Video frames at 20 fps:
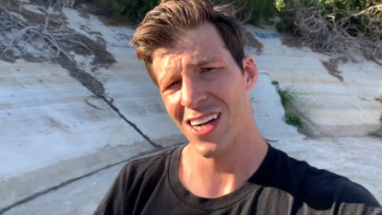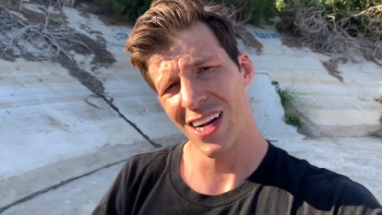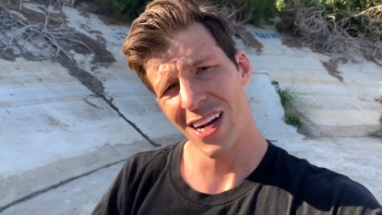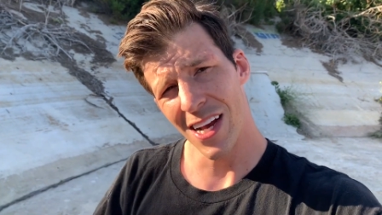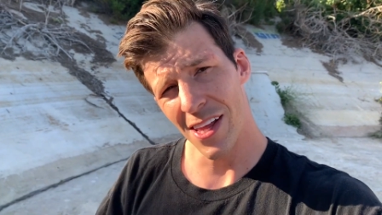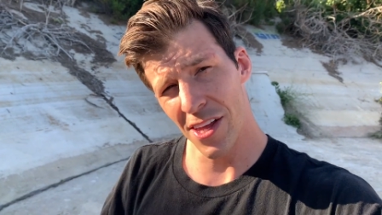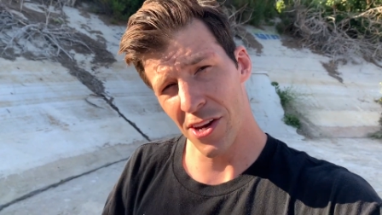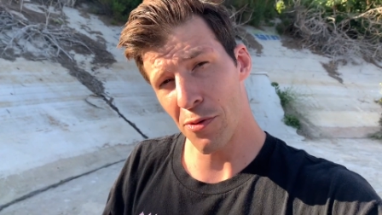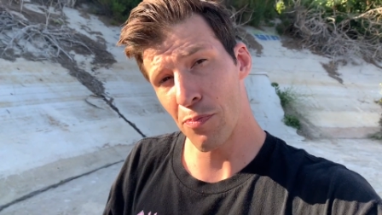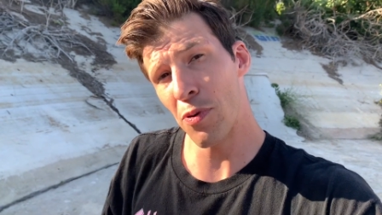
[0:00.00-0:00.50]

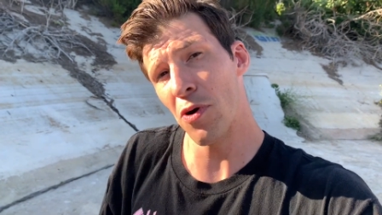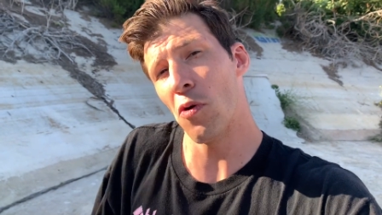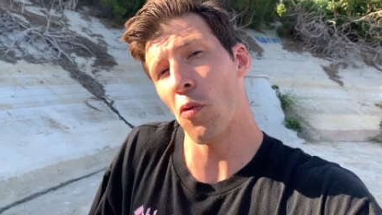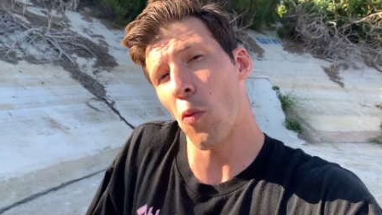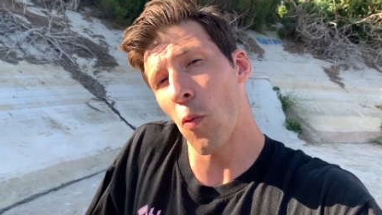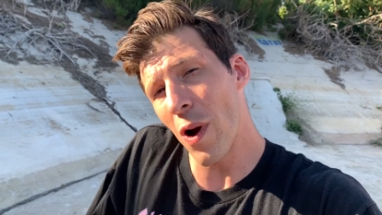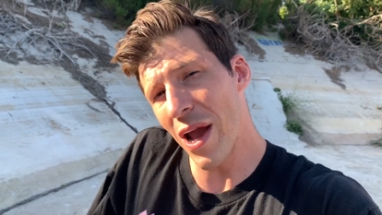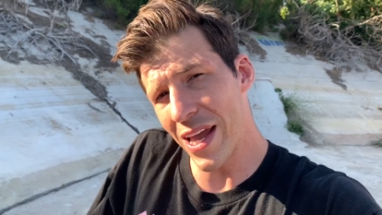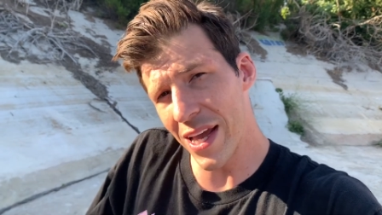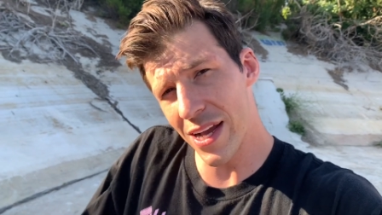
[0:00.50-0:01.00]
and then you put
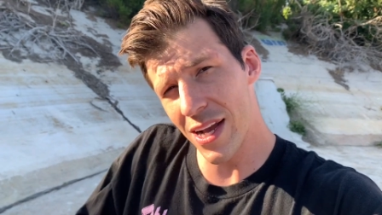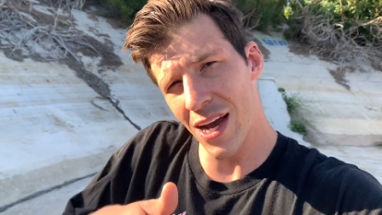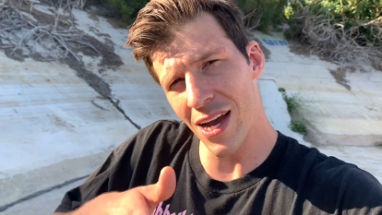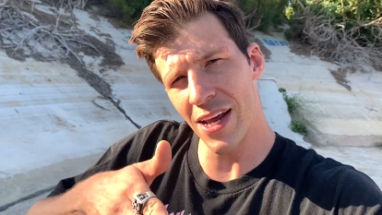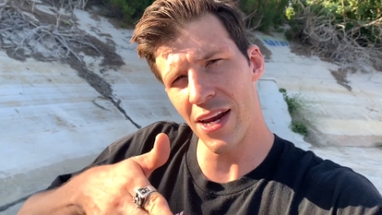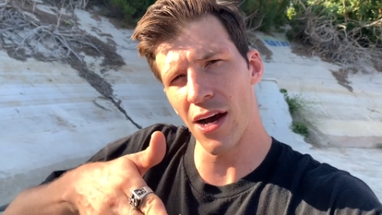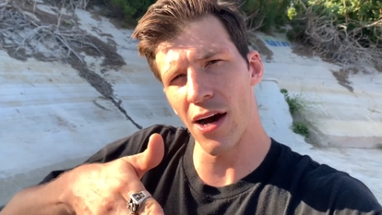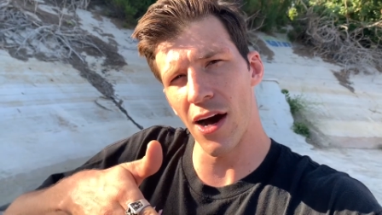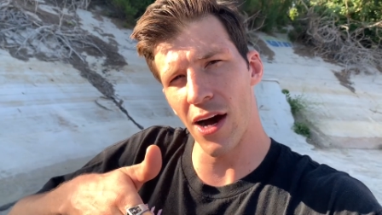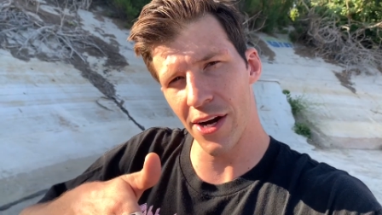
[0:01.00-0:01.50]
weight
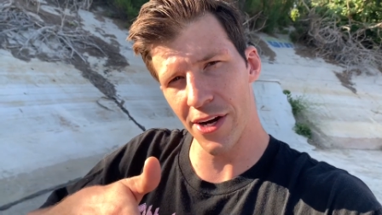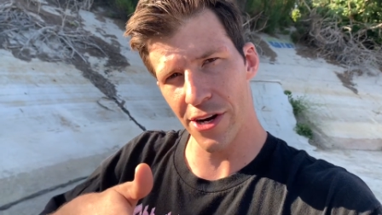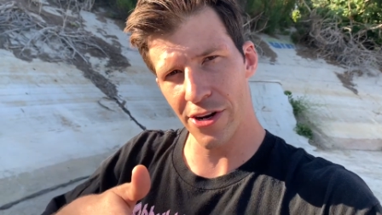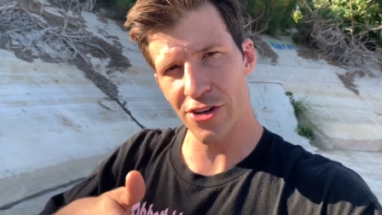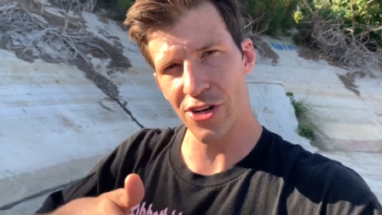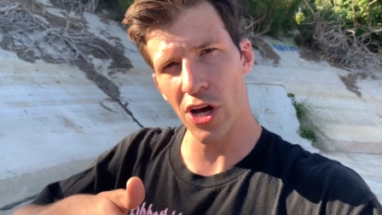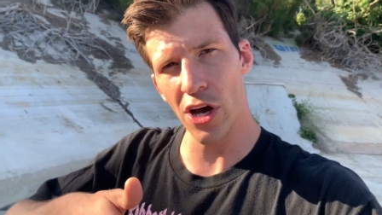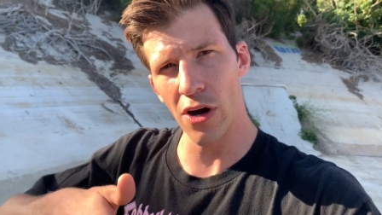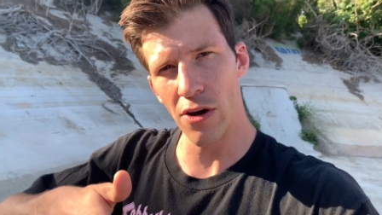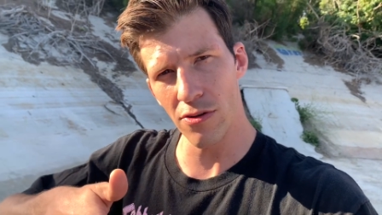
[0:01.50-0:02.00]
kind of on your
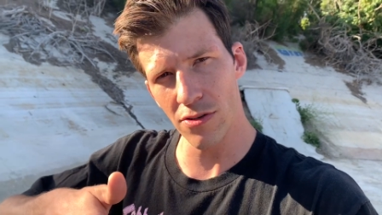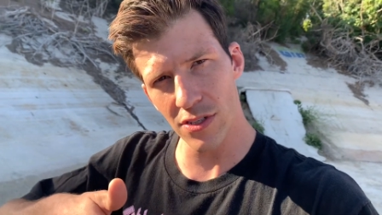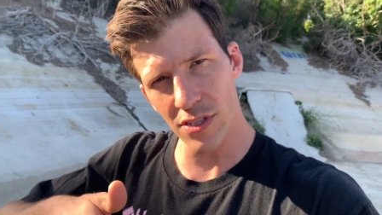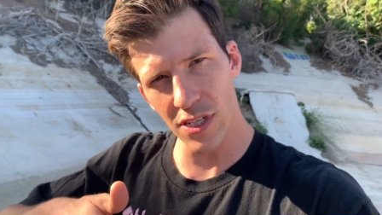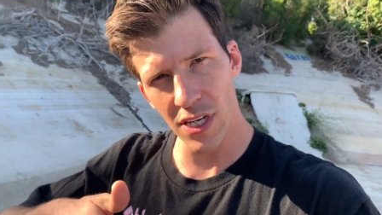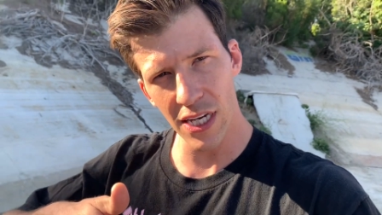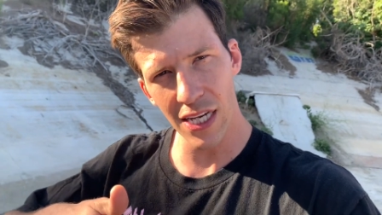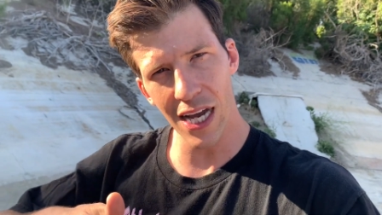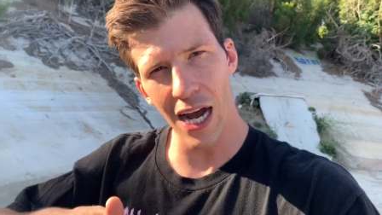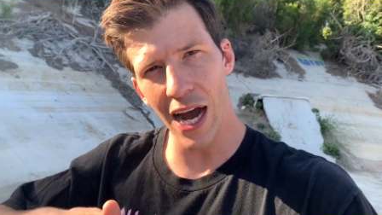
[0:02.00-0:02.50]
toes
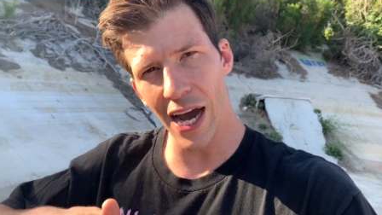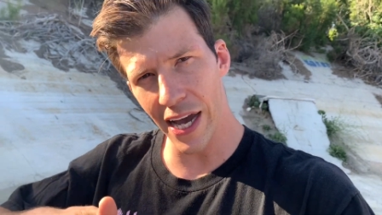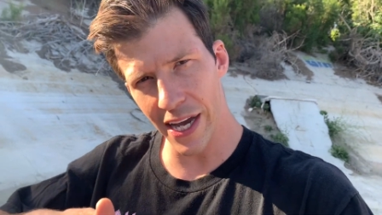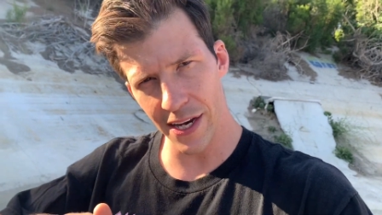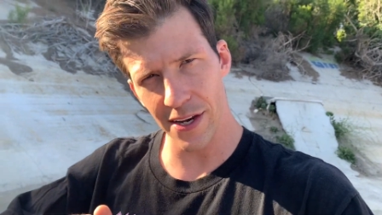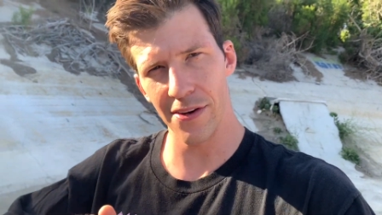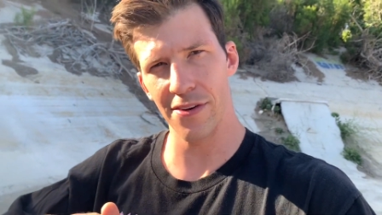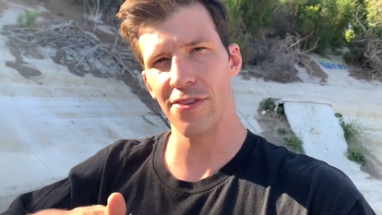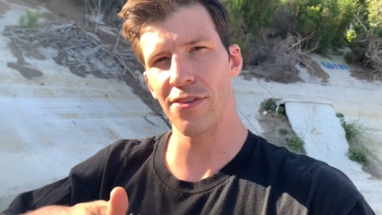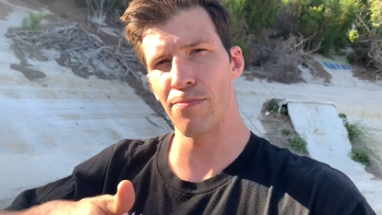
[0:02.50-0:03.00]
to
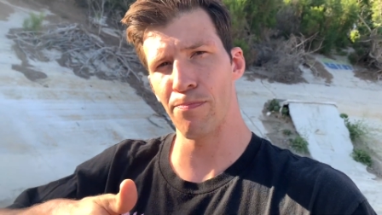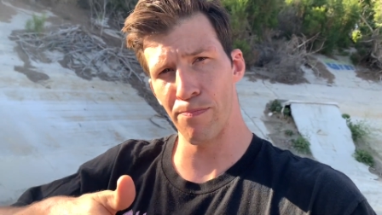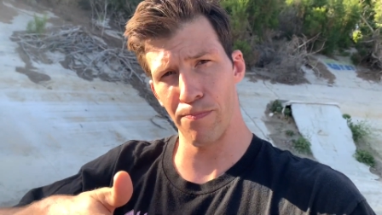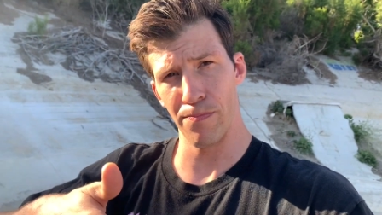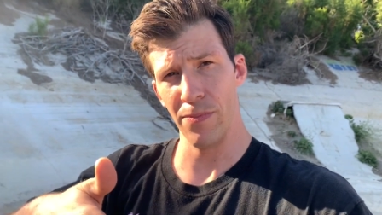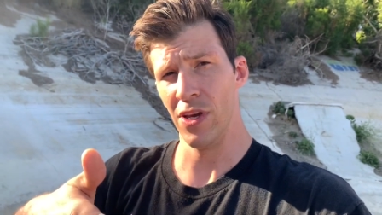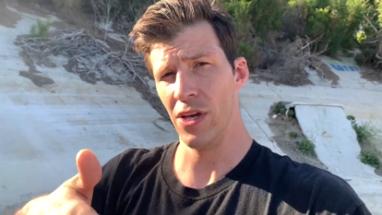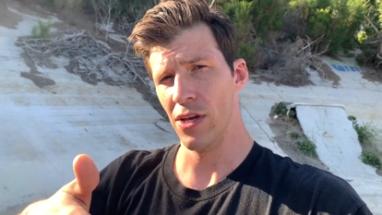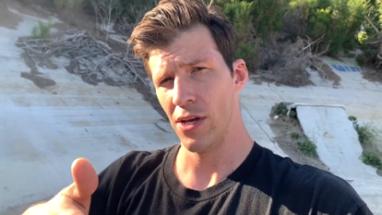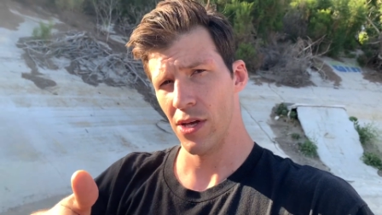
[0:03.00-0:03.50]
guide
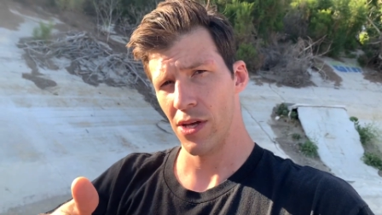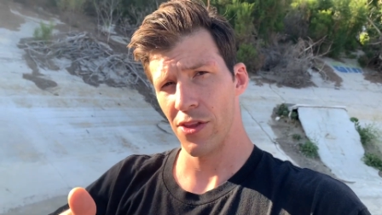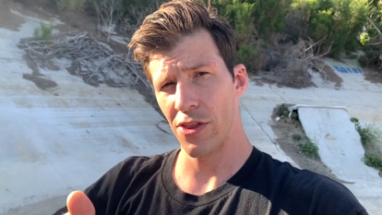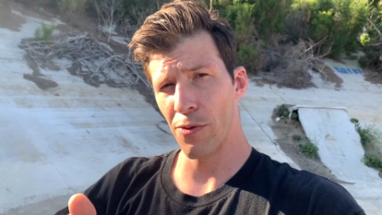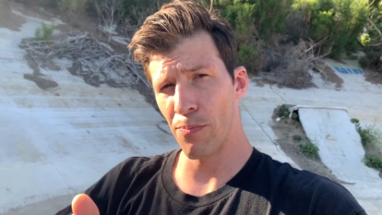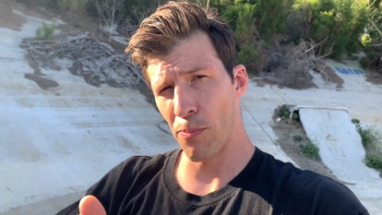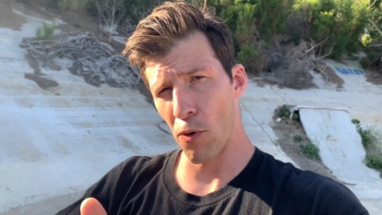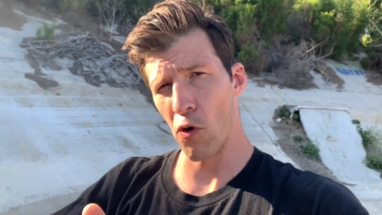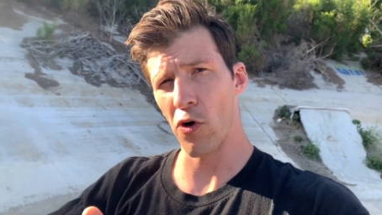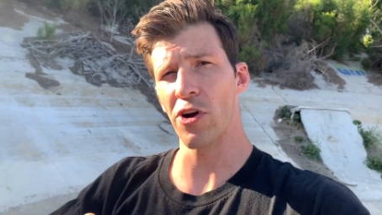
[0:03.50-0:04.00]
the
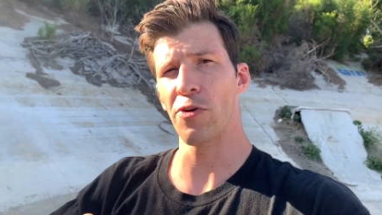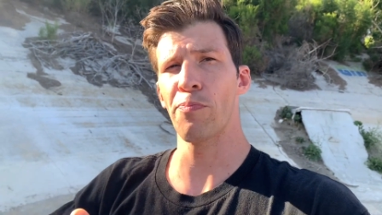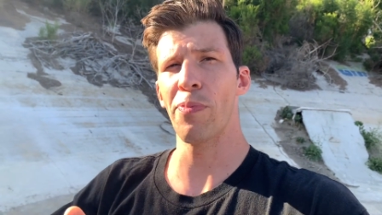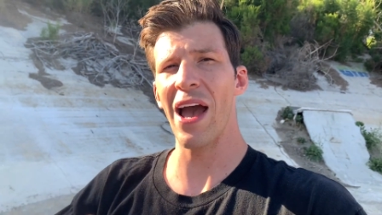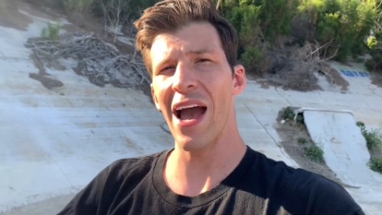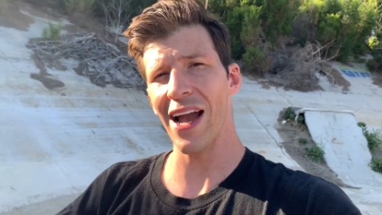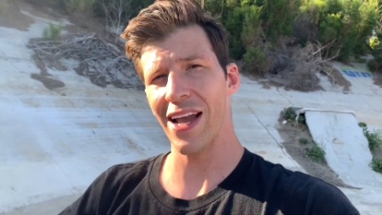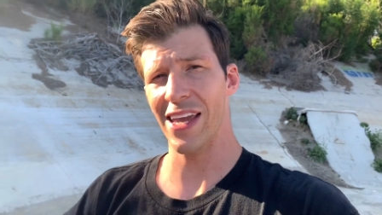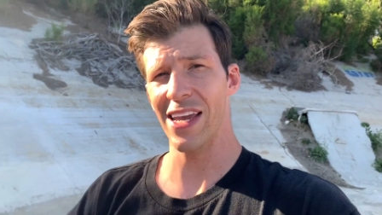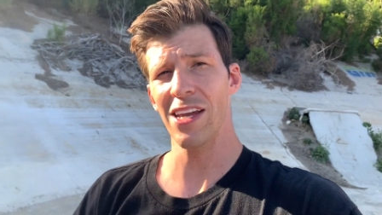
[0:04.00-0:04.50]
board
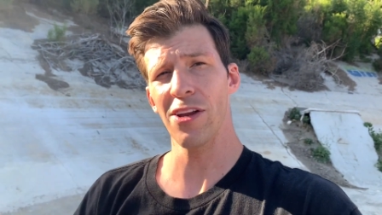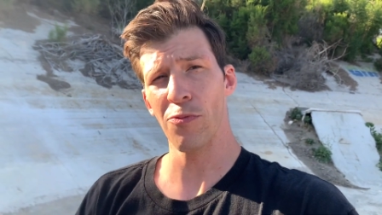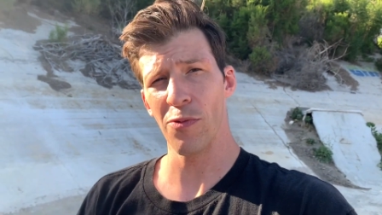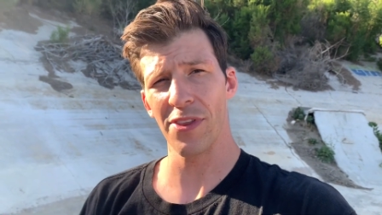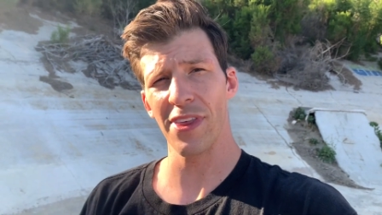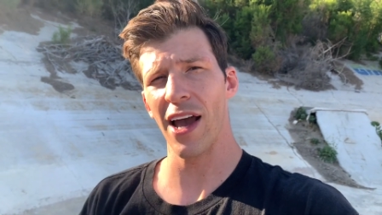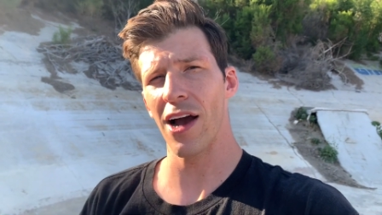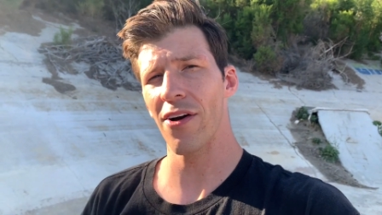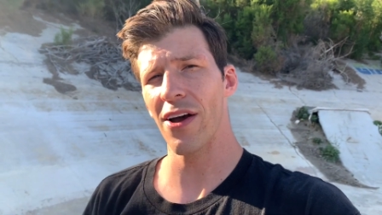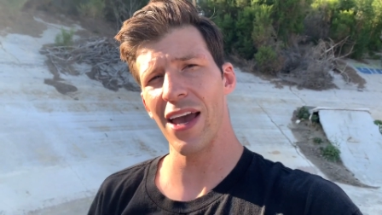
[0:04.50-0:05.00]
back in
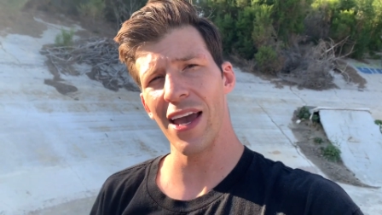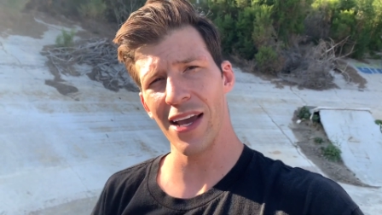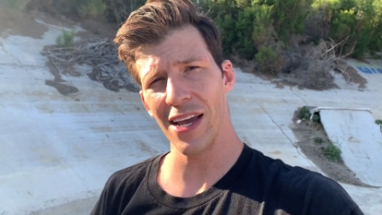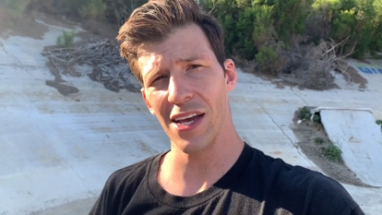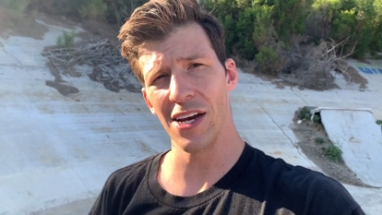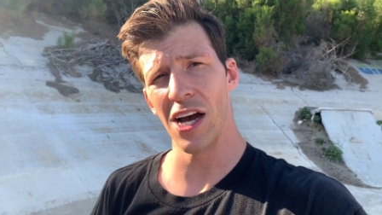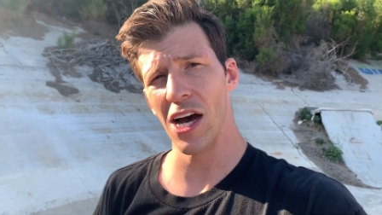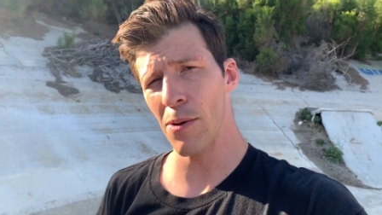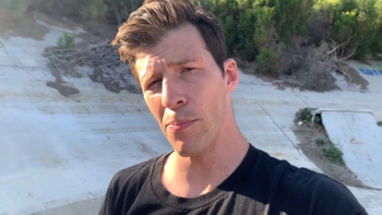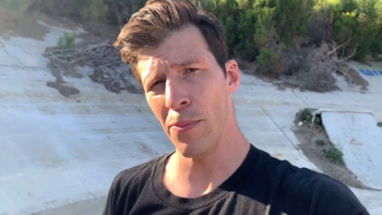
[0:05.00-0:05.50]
without
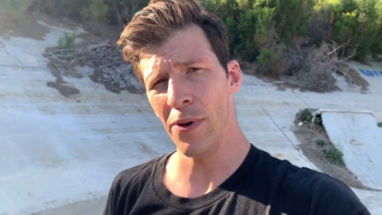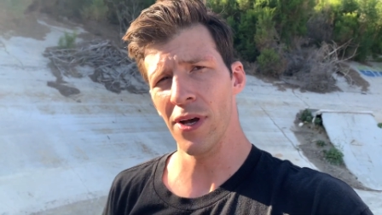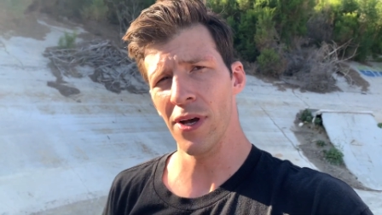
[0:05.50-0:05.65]
hanging up.